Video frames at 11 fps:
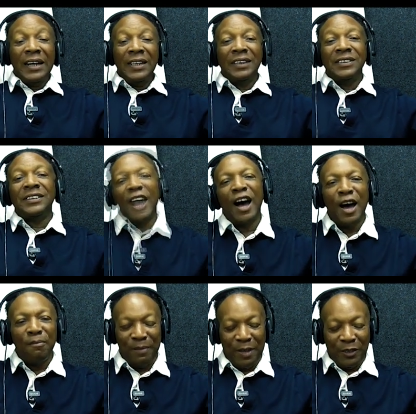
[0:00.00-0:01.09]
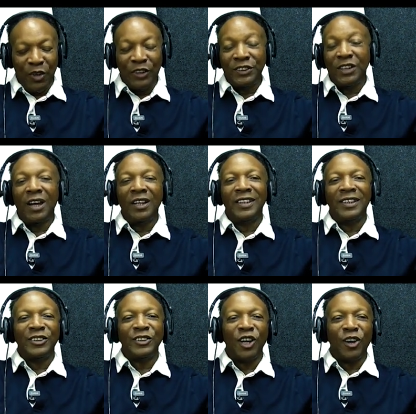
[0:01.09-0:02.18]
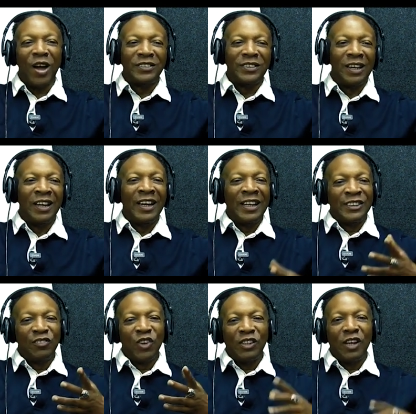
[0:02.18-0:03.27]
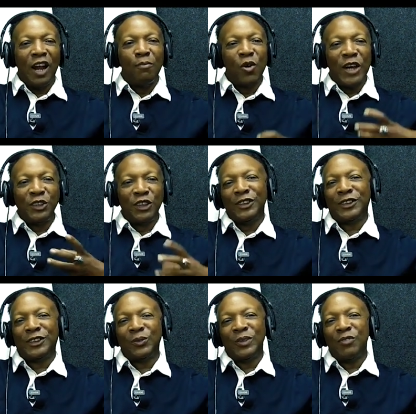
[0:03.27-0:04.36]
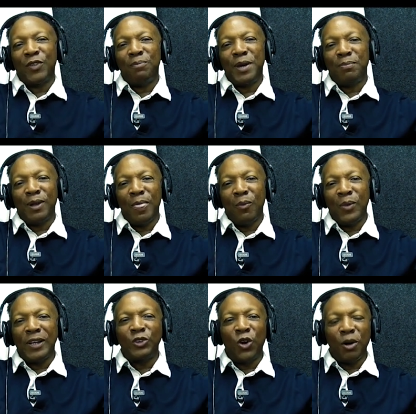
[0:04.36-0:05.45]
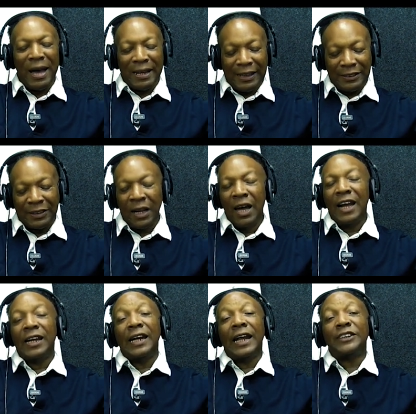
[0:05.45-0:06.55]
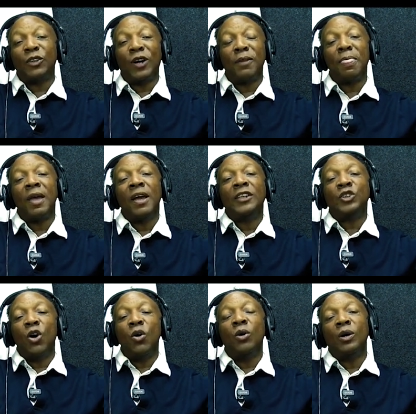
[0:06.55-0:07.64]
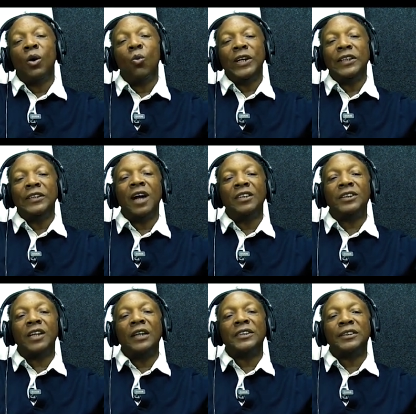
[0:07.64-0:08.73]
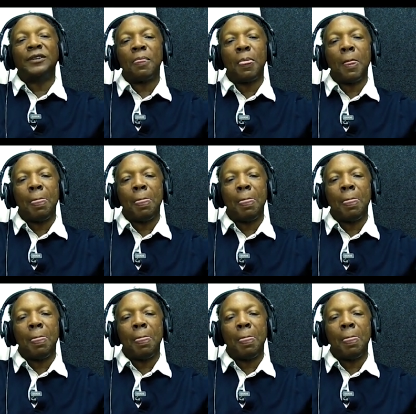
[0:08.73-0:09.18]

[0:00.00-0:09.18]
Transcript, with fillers: And um, you're a singer, you're a songwriter. You've done collaborations with different people. We're gonna talk about that a little later on. So, where did it all started?